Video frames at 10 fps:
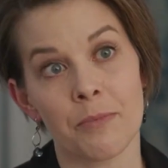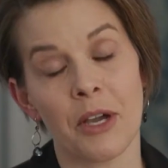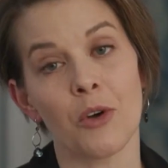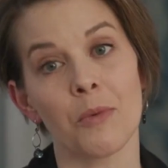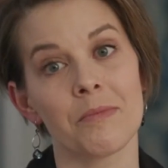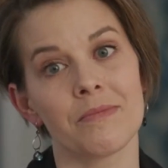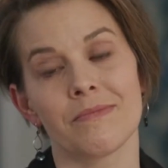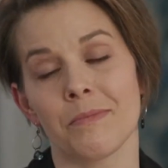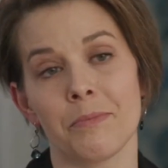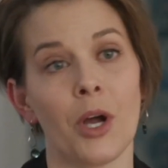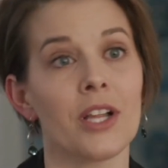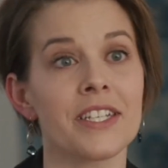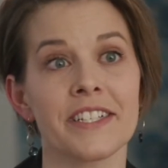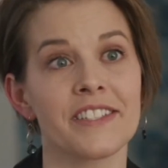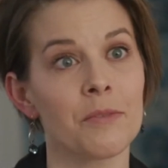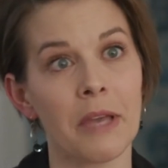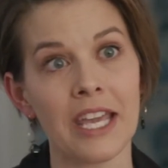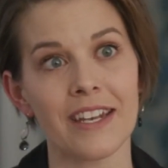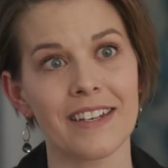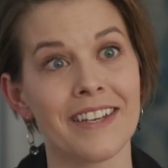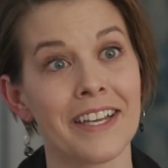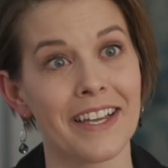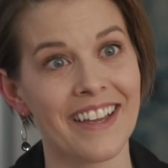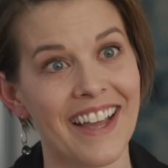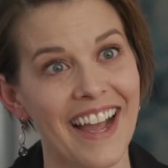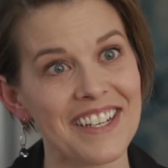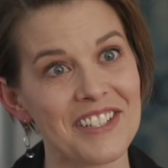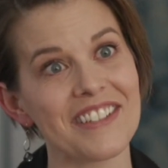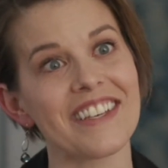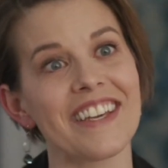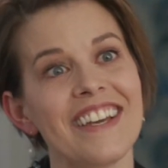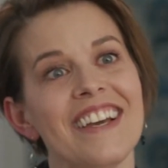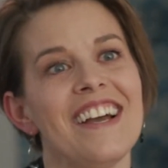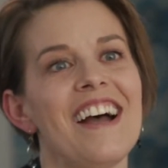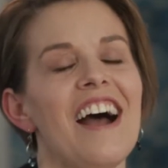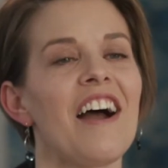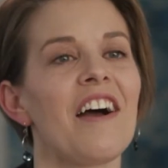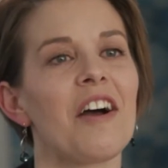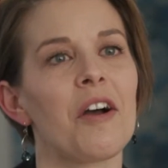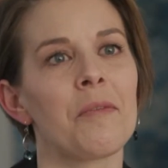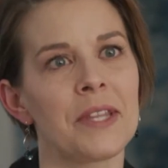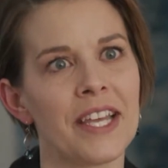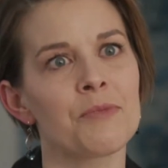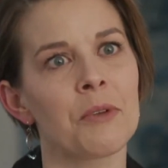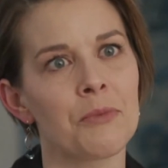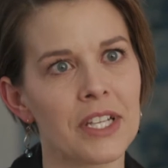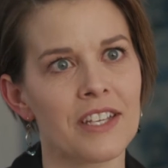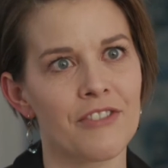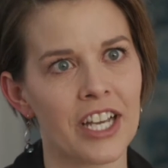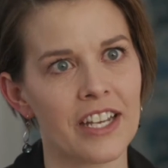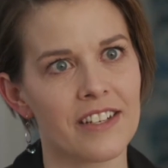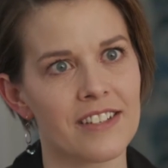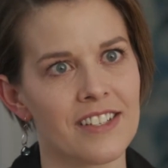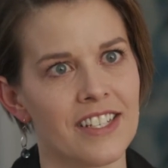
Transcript: about politics in Maine, actually, and that's been really fun